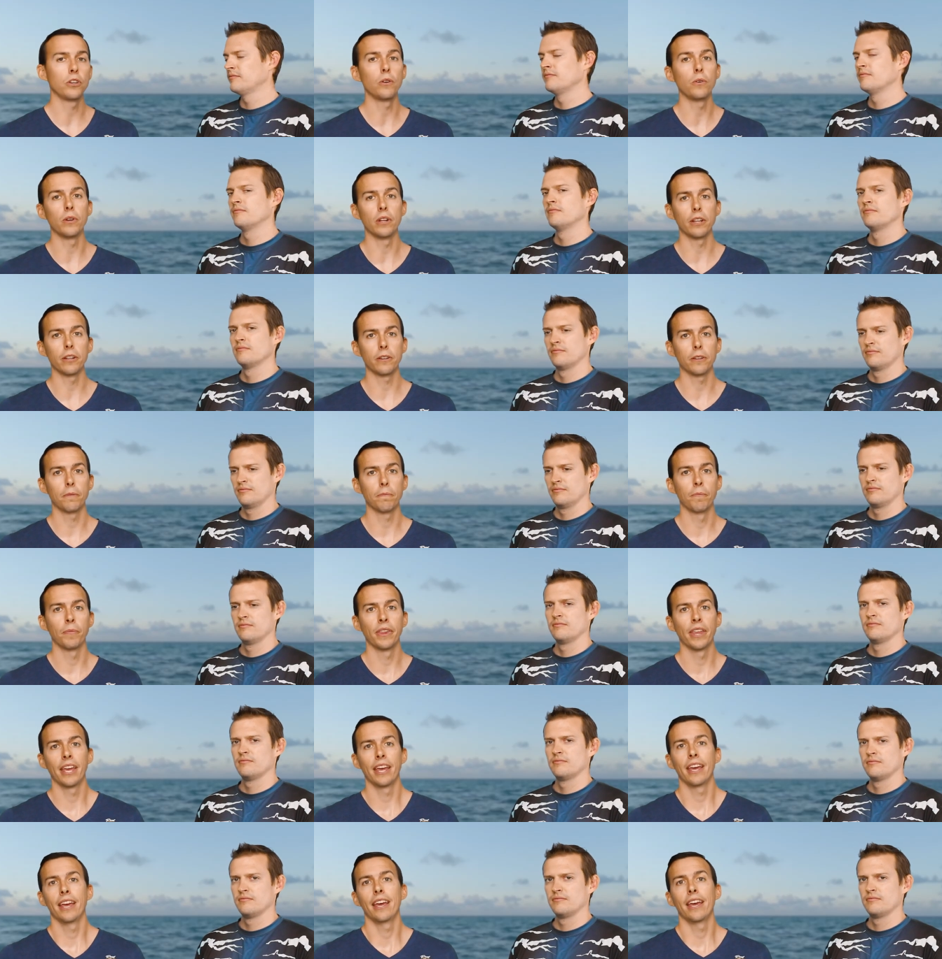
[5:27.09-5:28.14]
Speaker 1: unit.
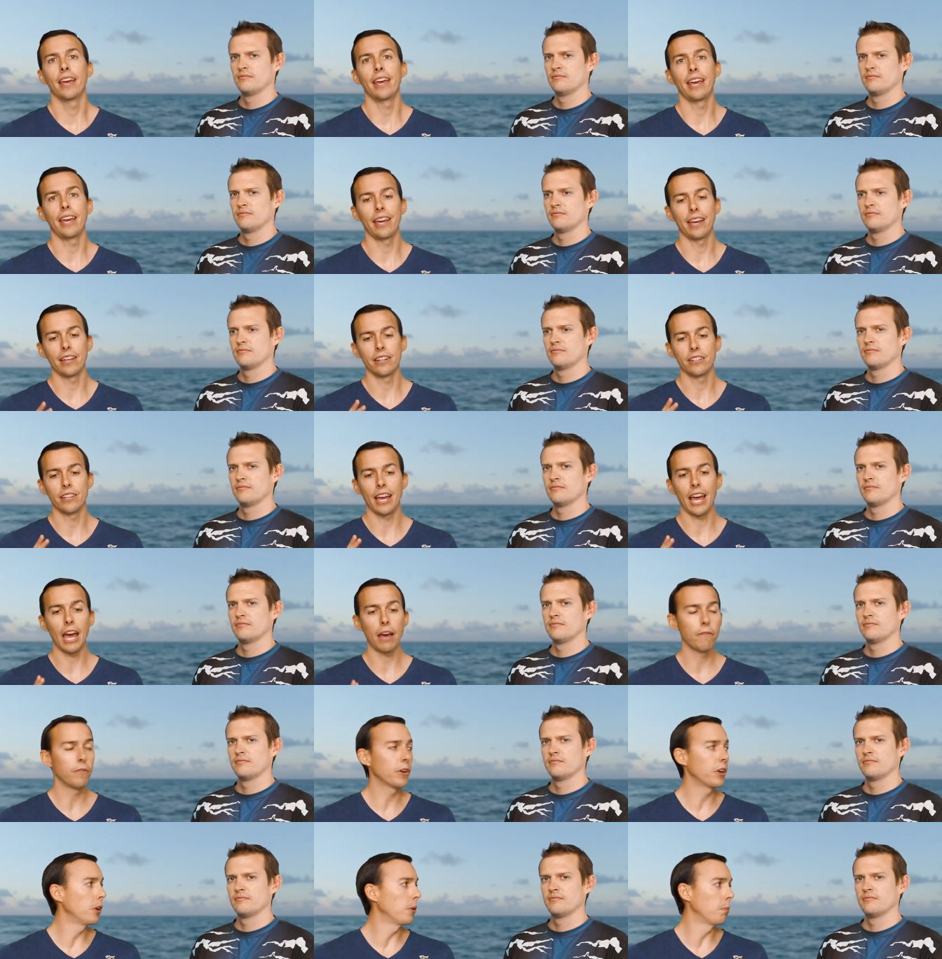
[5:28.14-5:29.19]
And to have
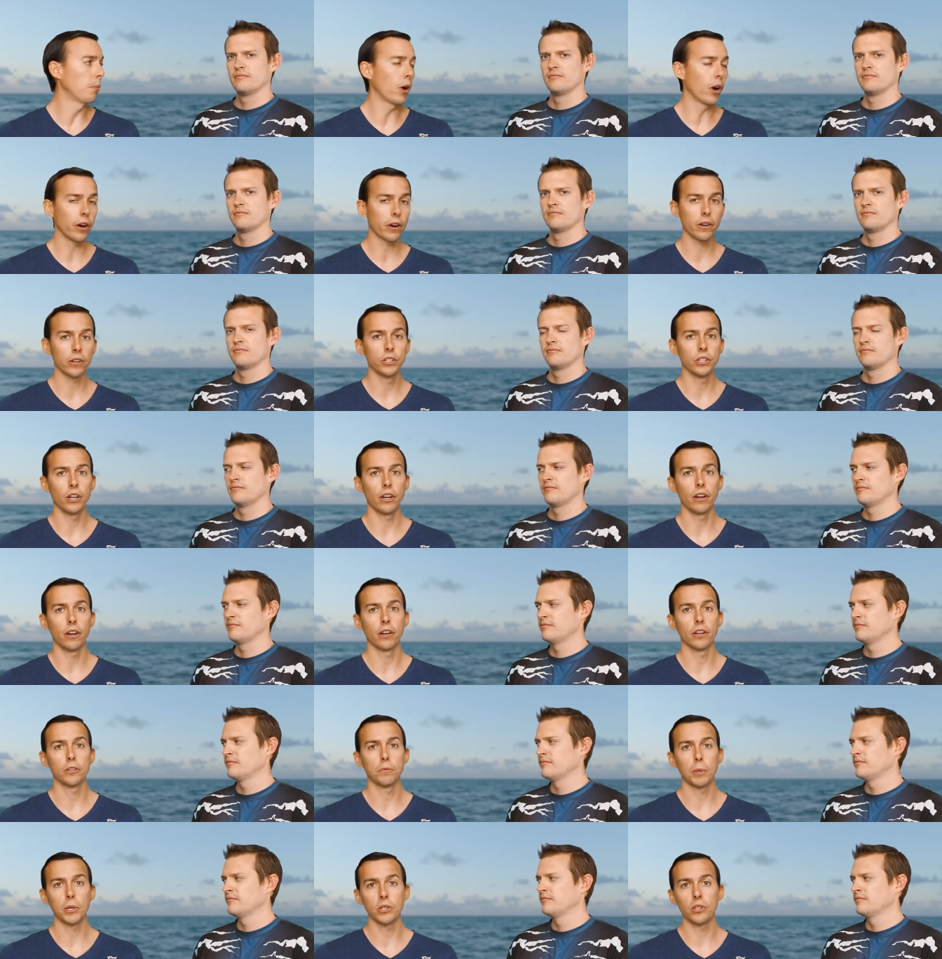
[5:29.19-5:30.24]
a good marker jug,
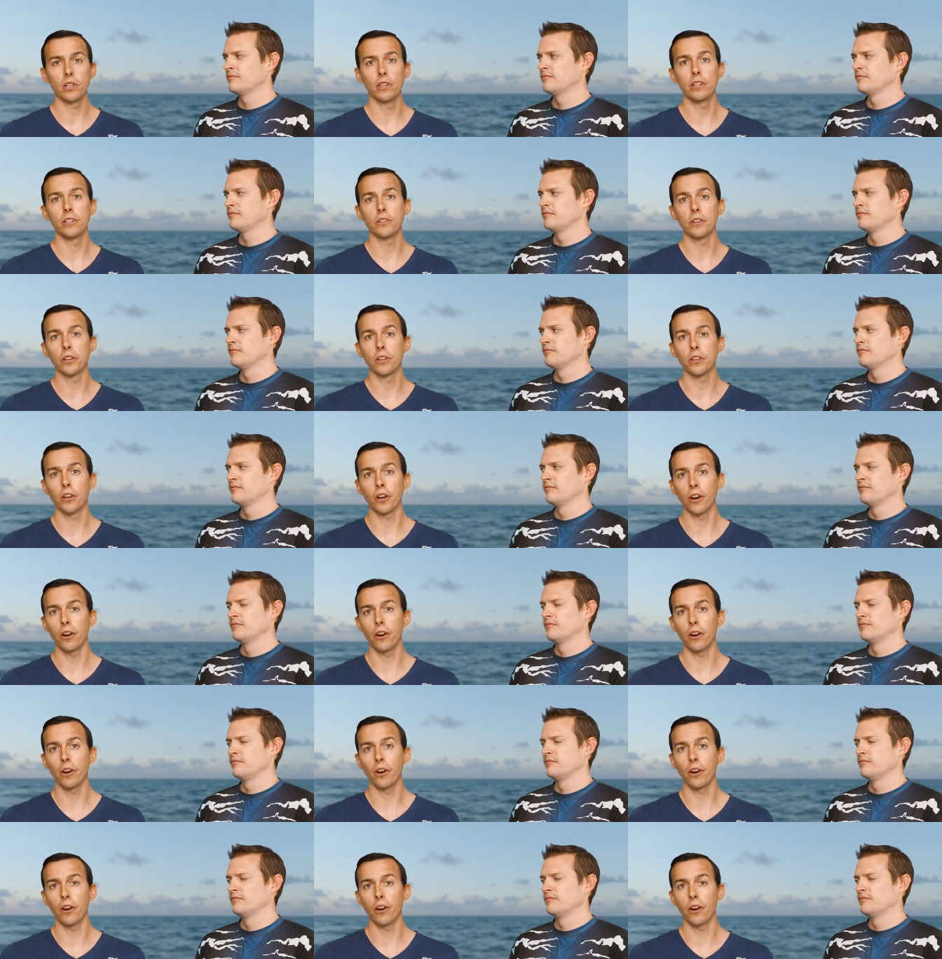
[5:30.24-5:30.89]
especially in these good